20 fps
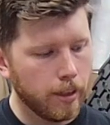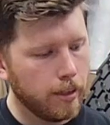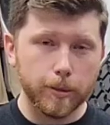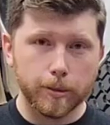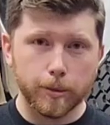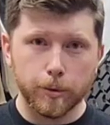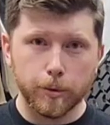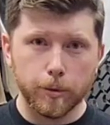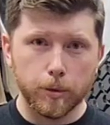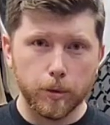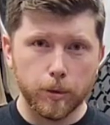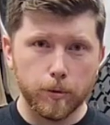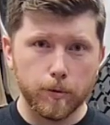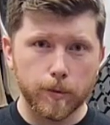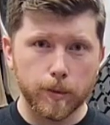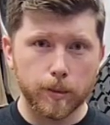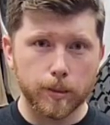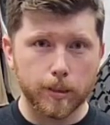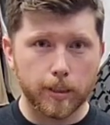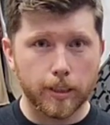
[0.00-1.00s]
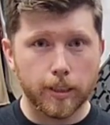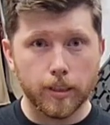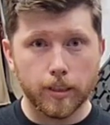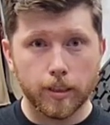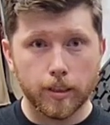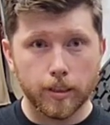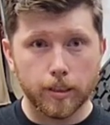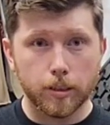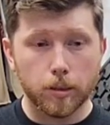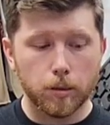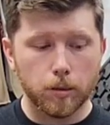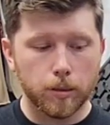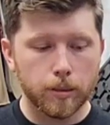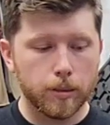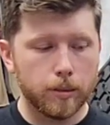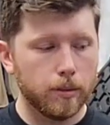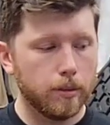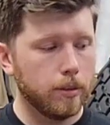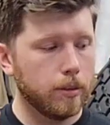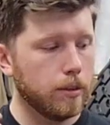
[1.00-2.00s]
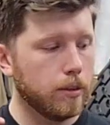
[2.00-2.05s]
Put two louvers in this hood